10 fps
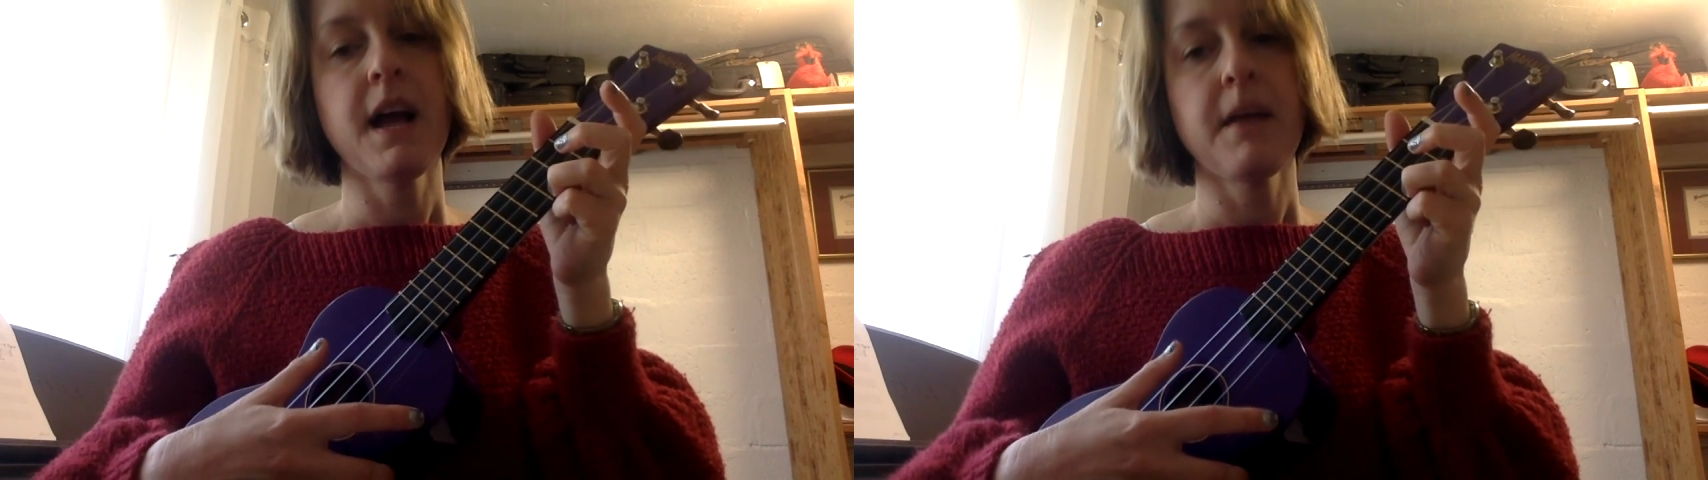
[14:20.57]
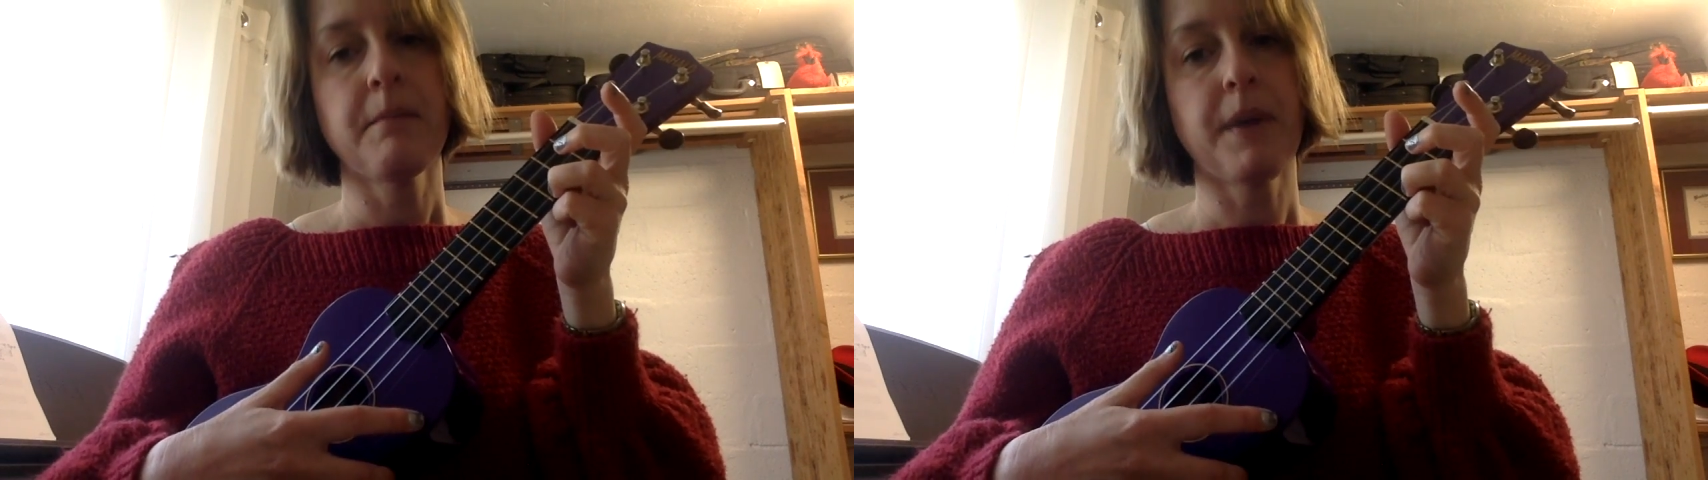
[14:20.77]

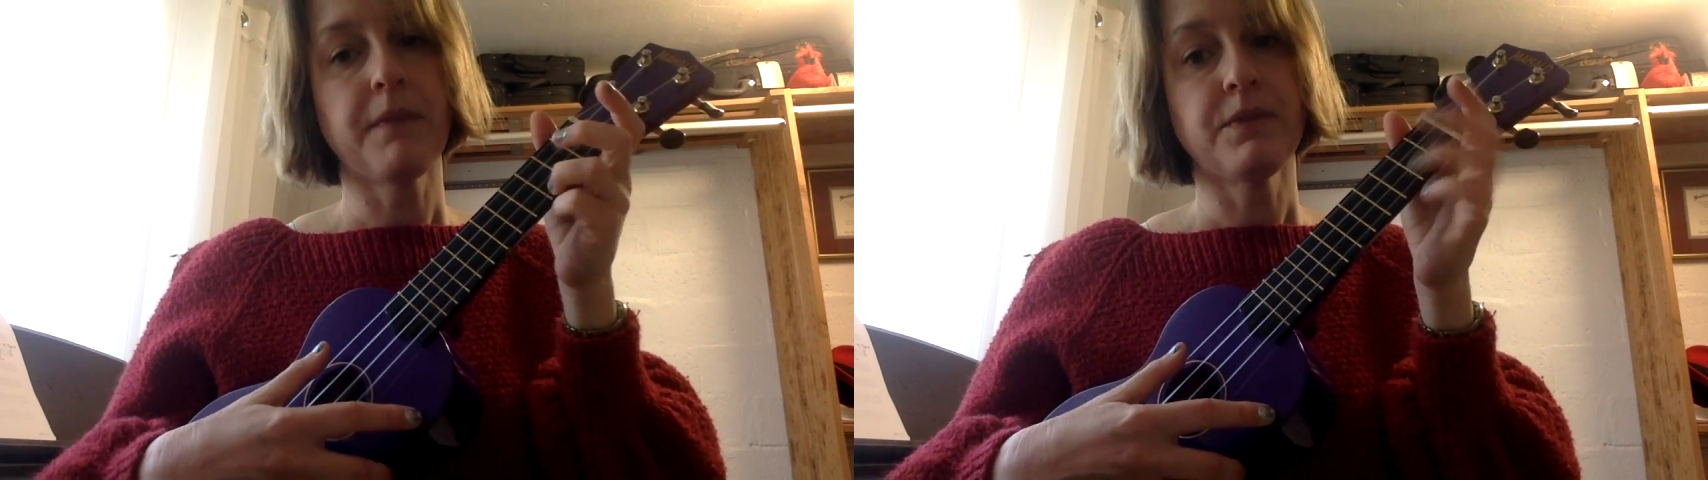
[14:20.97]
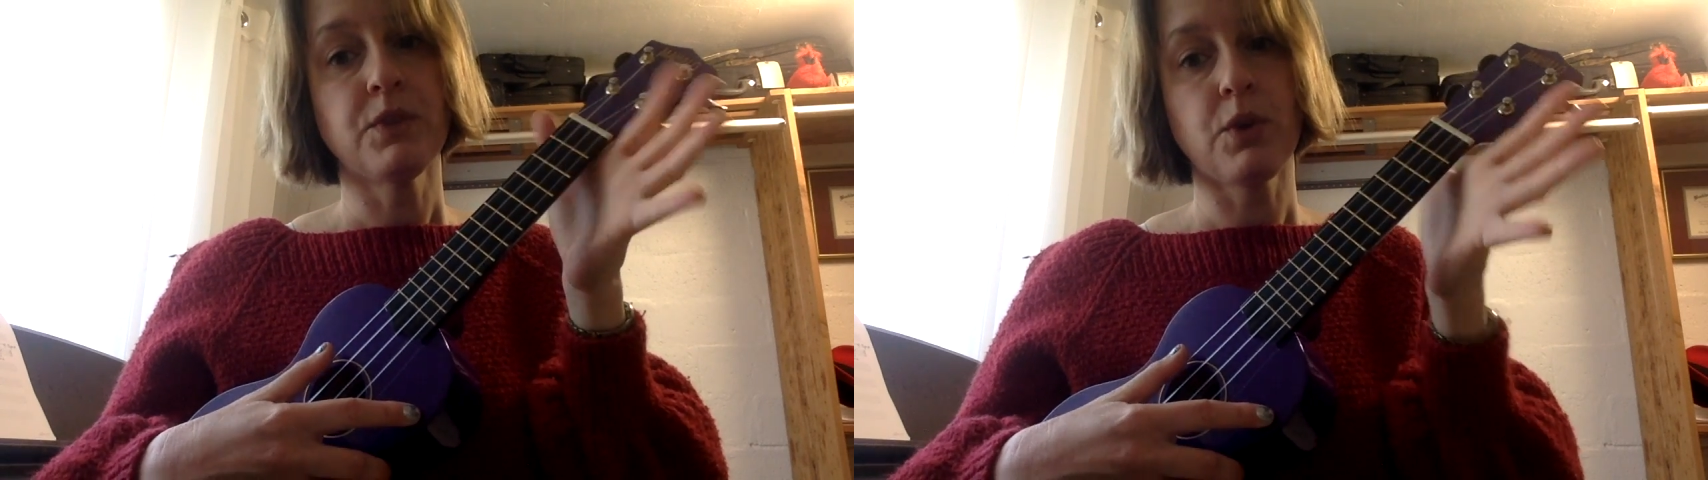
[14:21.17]
But
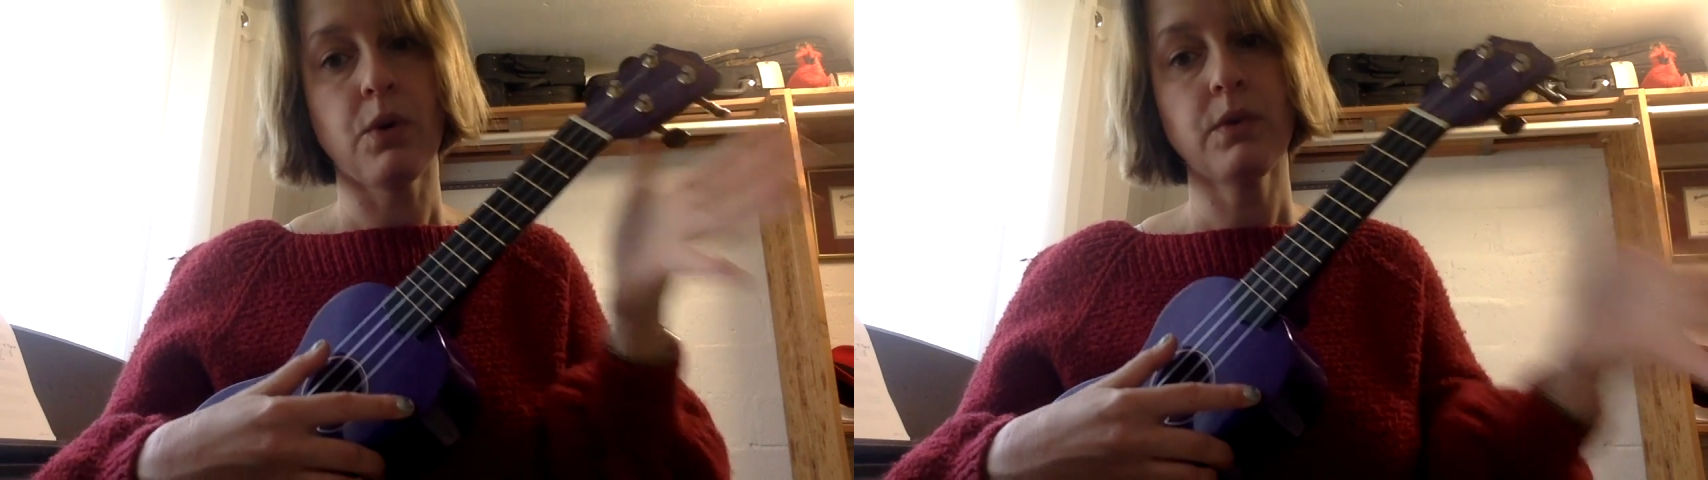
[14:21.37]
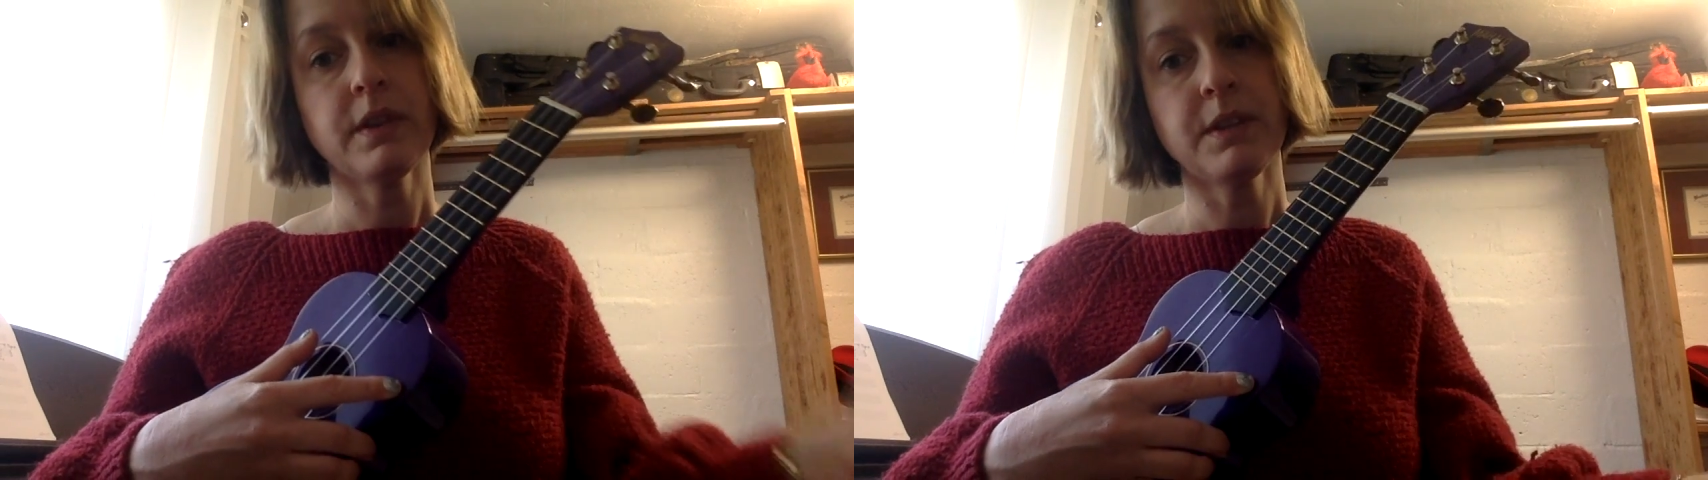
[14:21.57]

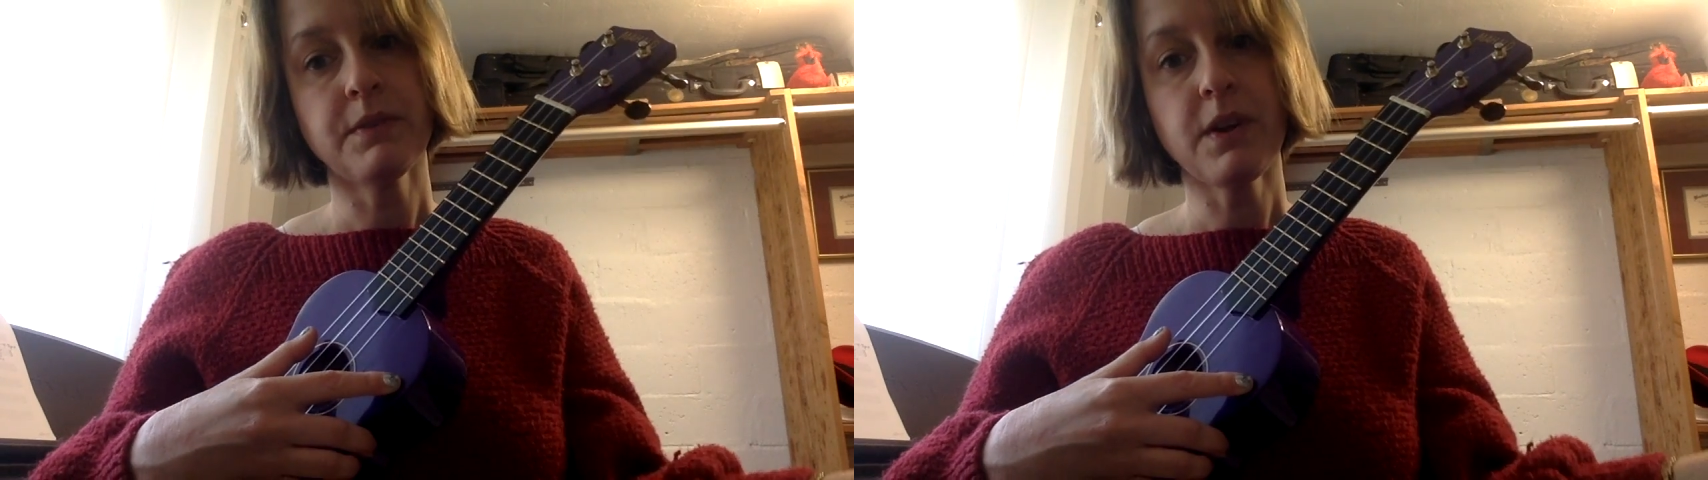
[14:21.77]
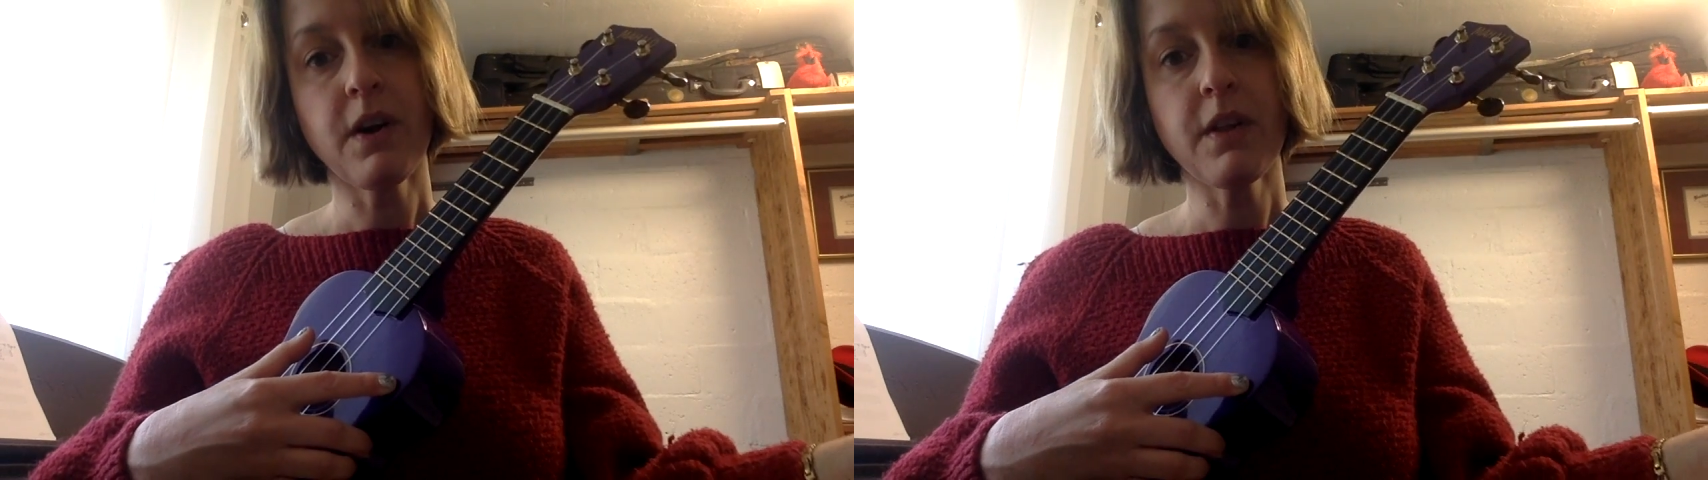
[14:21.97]
don't lift
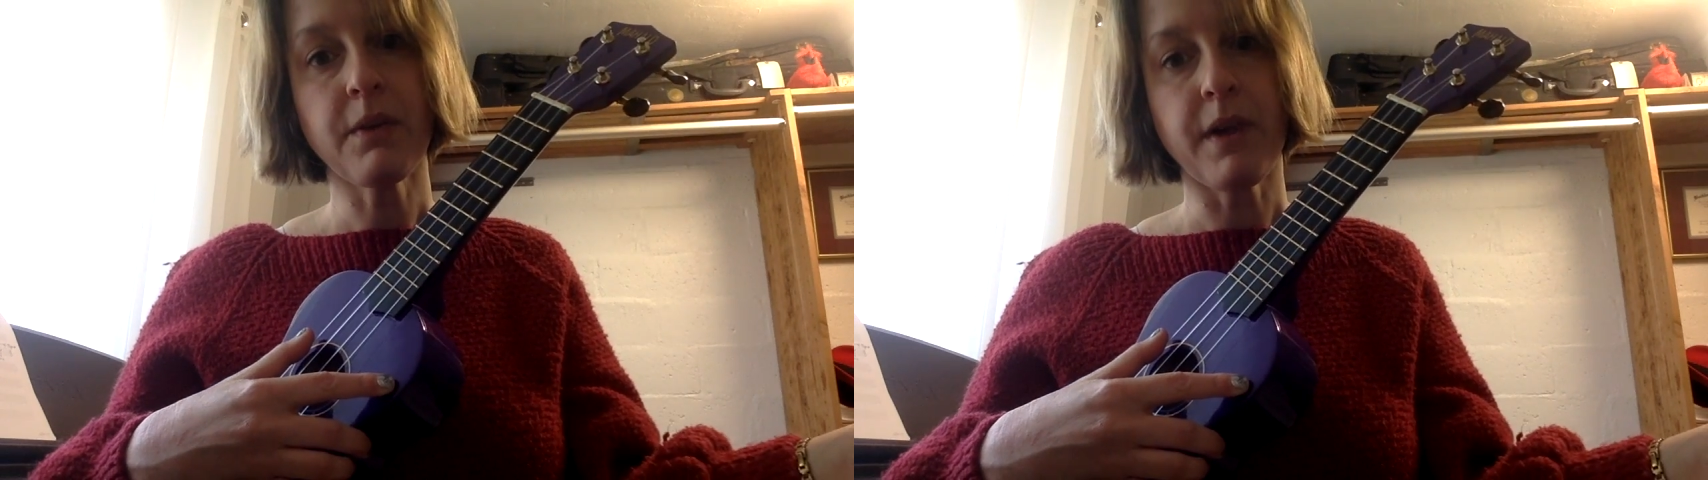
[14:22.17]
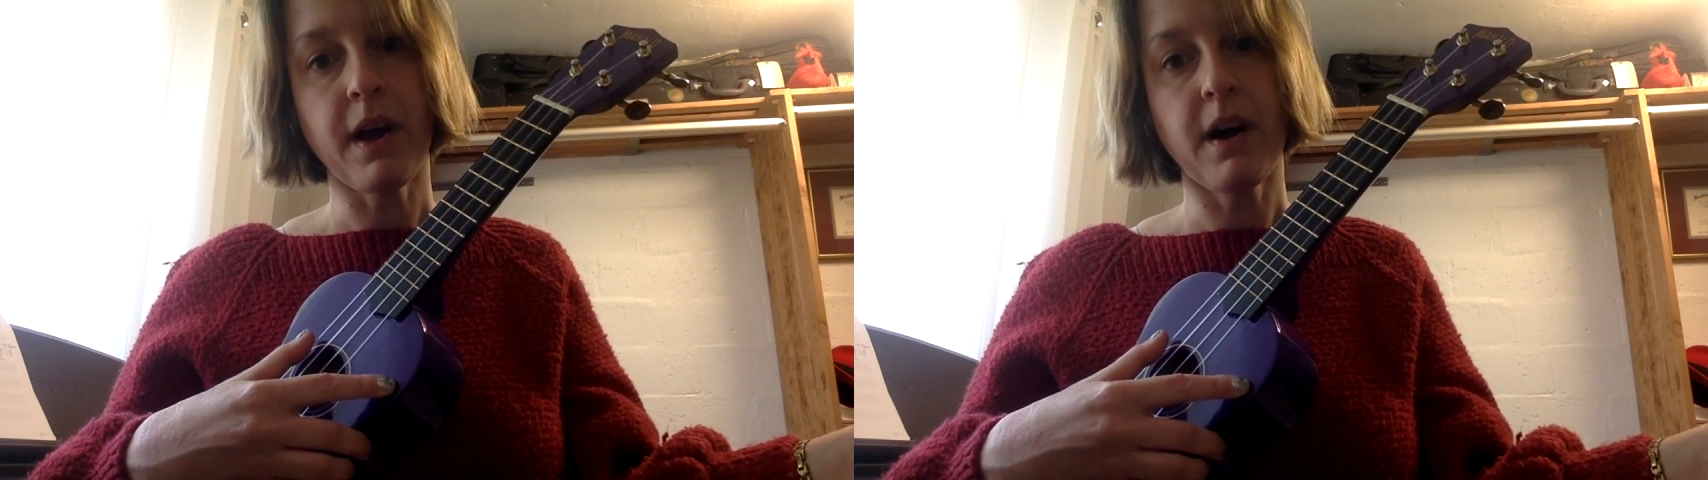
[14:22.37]
it all the
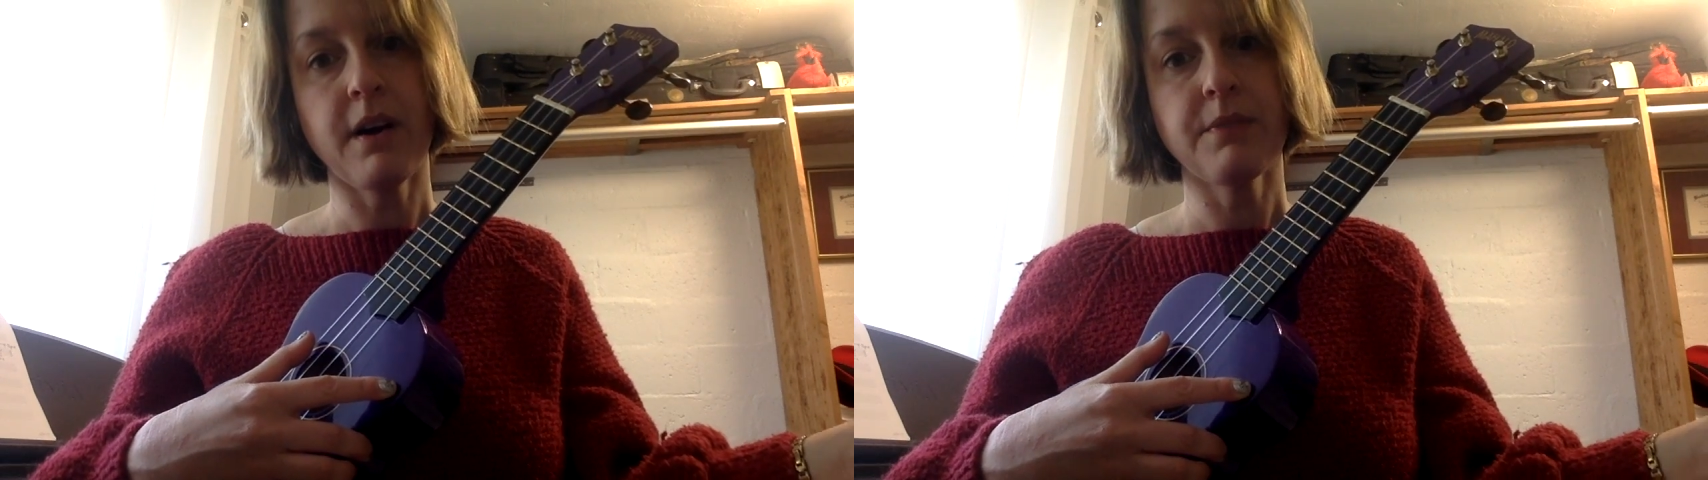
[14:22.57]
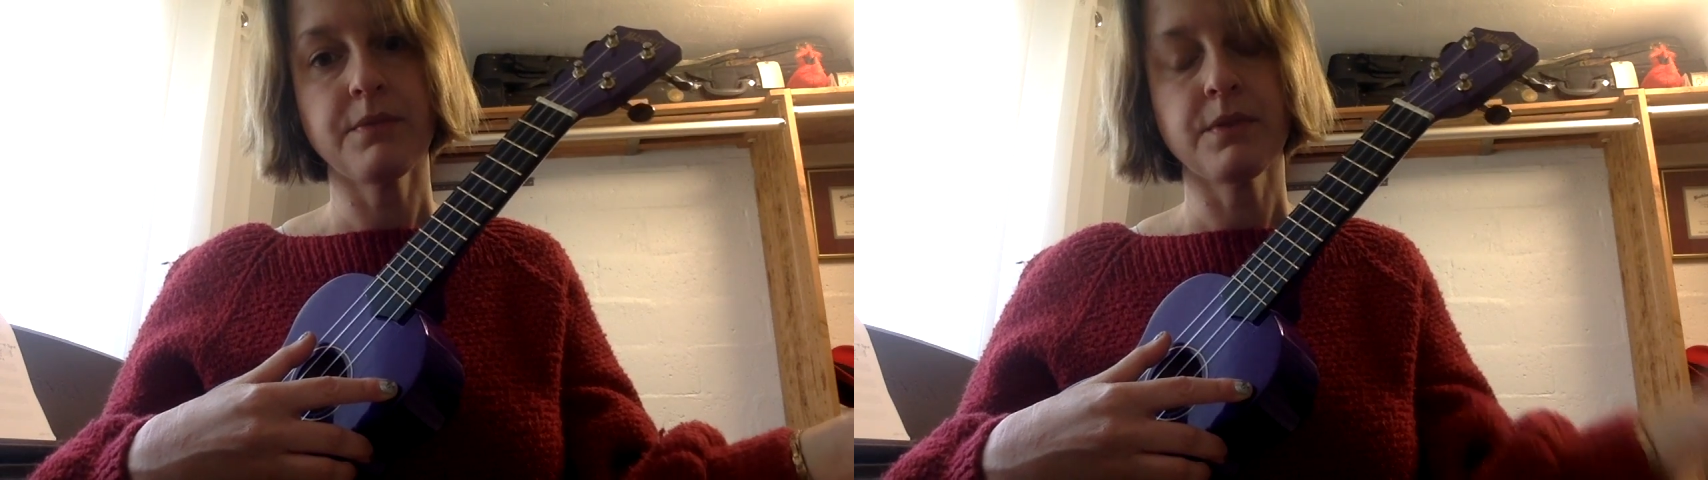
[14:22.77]
way off.